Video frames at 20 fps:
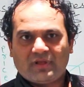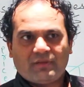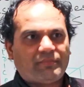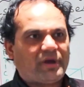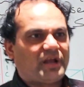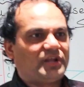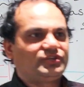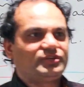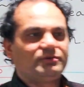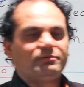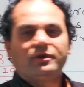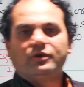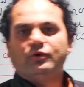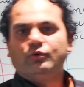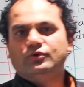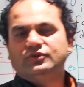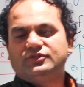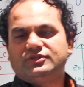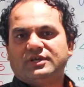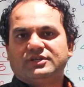Perishable
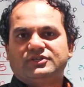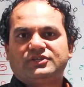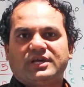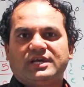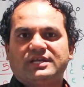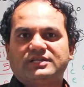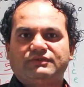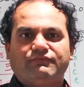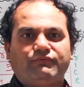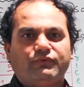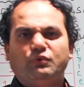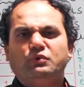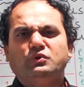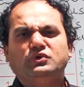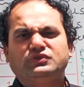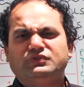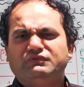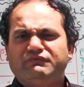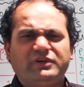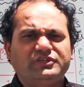goods such as
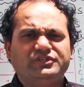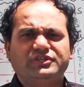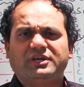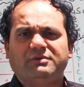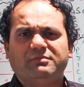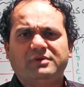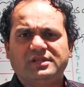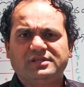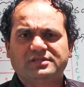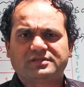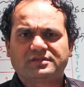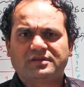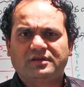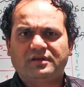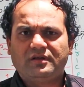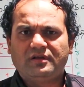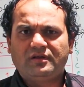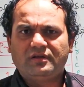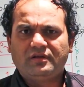fruits, vegetables,